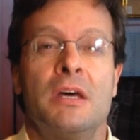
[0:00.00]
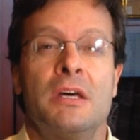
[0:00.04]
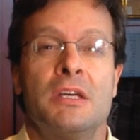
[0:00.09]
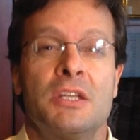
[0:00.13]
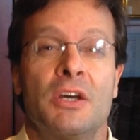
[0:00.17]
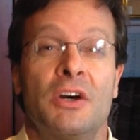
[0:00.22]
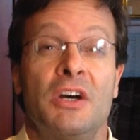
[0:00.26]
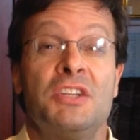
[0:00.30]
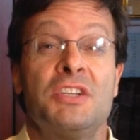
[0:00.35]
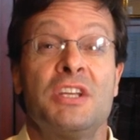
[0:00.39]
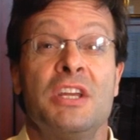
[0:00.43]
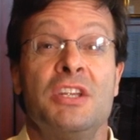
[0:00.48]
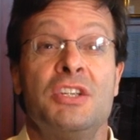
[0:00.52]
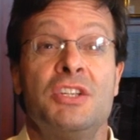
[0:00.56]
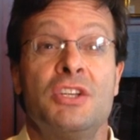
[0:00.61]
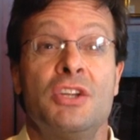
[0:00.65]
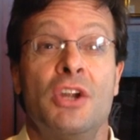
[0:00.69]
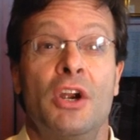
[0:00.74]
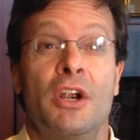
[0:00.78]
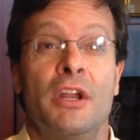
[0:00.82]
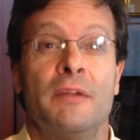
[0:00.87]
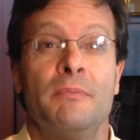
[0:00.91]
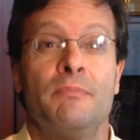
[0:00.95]
So let's get
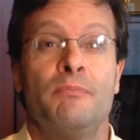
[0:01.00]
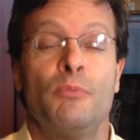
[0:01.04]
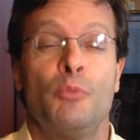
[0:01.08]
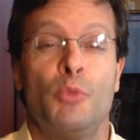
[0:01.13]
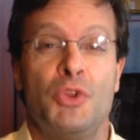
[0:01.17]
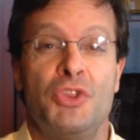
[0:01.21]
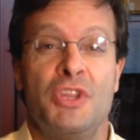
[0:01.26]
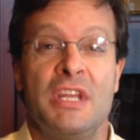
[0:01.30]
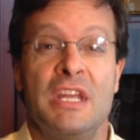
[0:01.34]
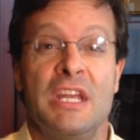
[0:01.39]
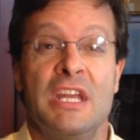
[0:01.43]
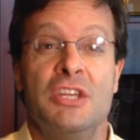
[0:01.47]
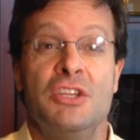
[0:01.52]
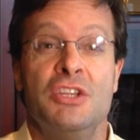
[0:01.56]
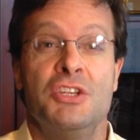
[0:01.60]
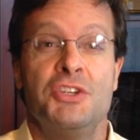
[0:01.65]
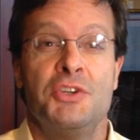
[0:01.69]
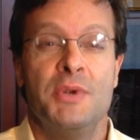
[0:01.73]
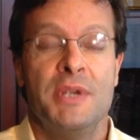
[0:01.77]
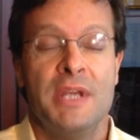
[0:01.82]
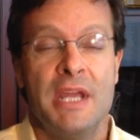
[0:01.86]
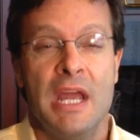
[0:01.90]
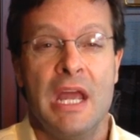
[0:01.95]
started with the
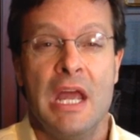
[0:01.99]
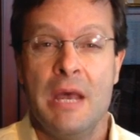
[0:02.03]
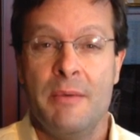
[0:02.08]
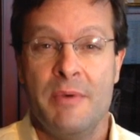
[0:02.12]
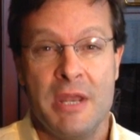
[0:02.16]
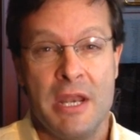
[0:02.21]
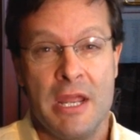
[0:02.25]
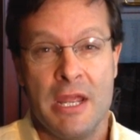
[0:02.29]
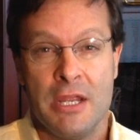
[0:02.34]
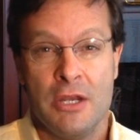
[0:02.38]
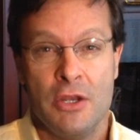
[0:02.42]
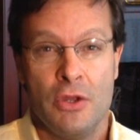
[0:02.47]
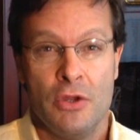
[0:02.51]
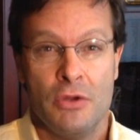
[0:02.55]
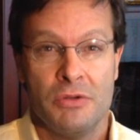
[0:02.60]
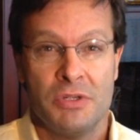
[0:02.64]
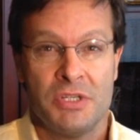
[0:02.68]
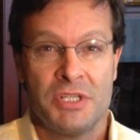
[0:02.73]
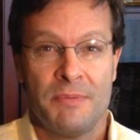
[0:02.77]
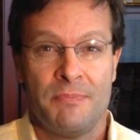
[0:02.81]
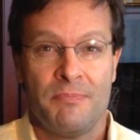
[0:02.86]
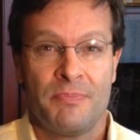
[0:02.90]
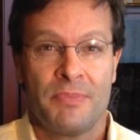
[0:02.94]
industry M&A
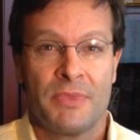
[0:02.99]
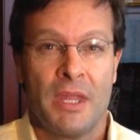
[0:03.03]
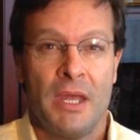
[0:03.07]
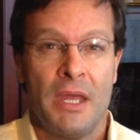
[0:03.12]
news.